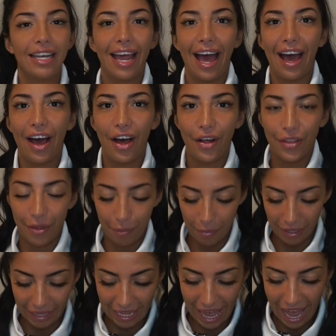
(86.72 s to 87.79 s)
Now the
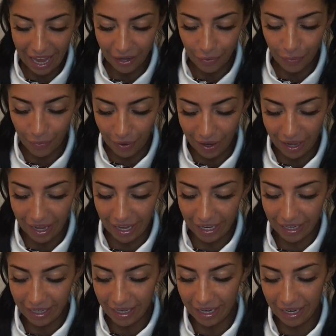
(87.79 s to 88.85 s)
black
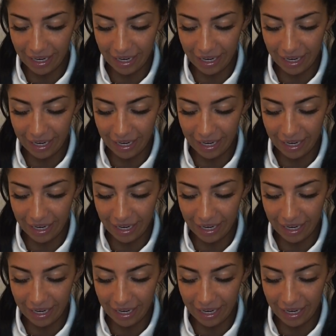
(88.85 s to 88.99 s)
one.